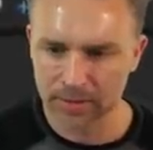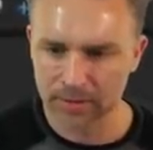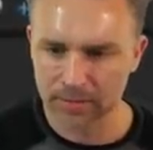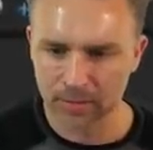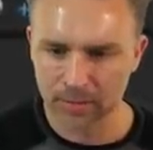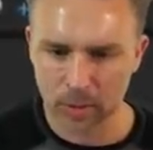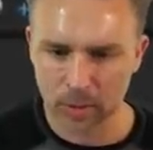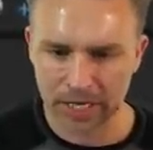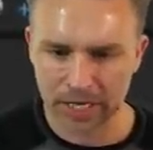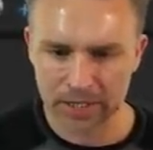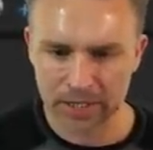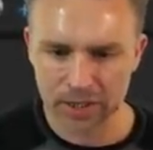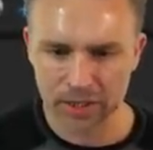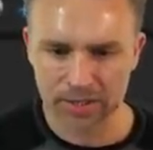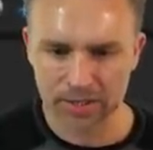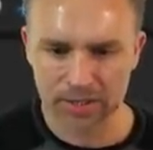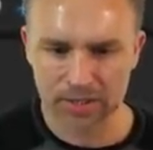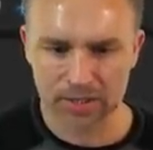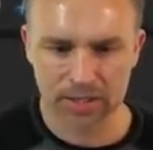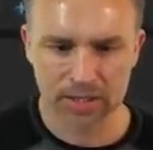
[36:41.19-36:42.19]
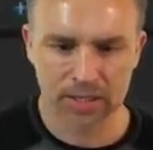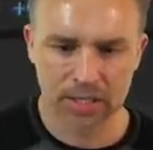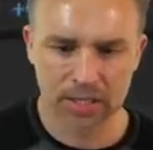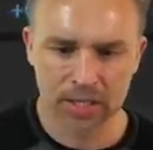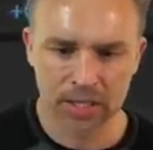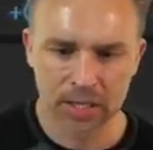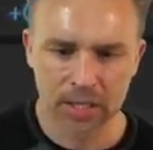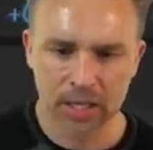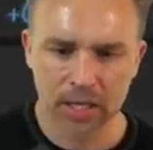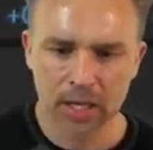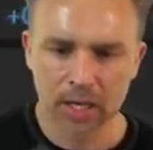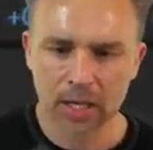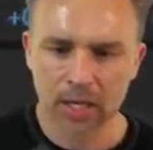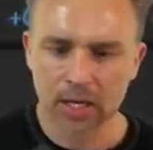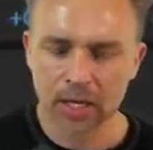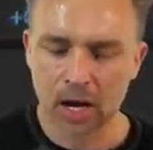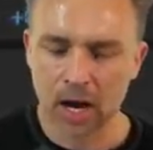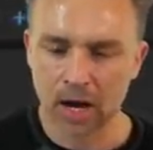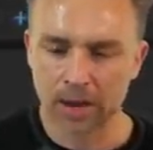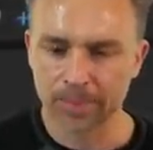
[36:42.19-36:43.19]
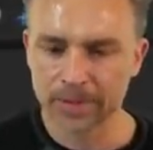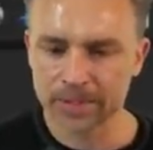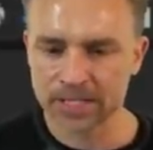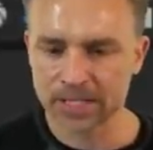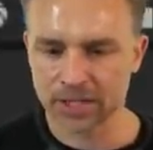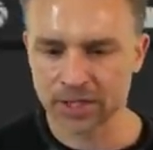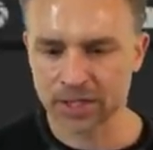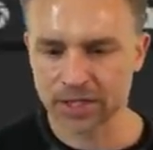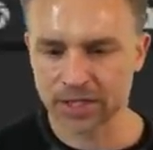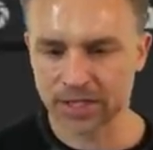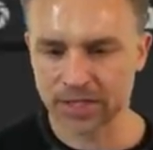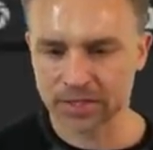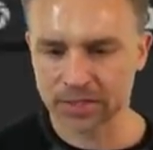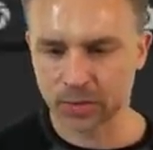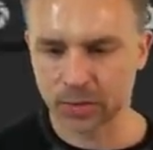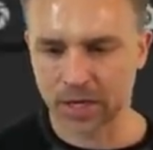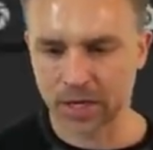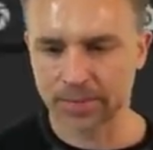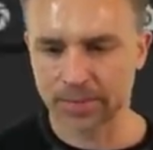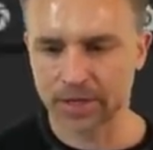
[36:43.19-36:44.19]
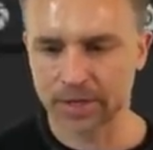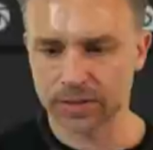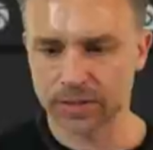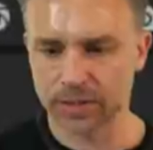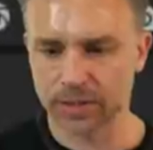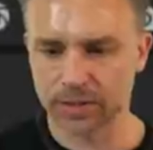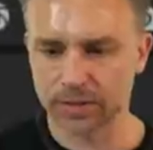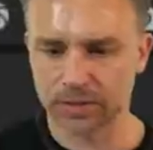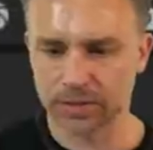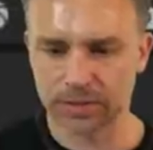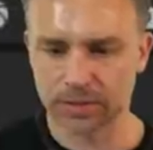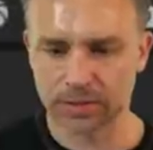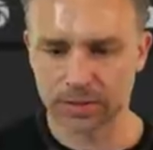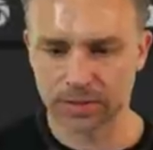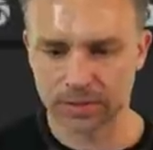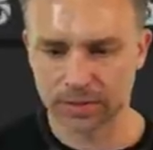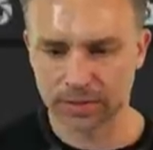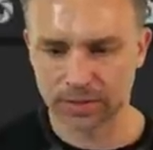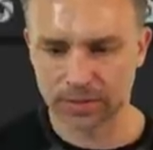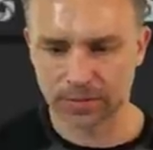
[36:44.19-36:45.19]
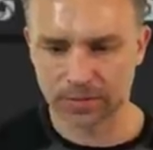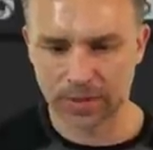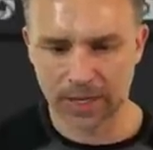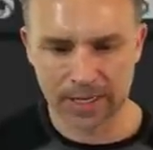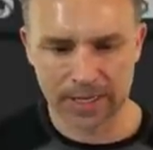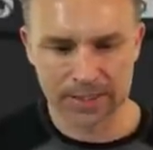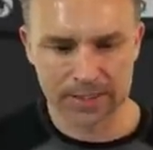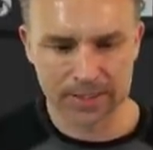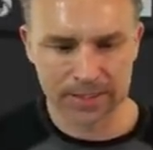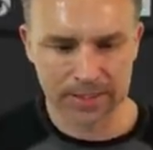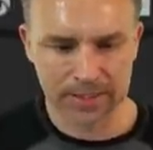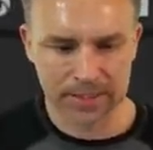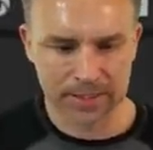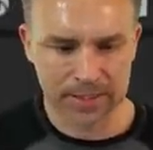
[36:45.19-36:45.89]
branches composition is what I'm going to do, right?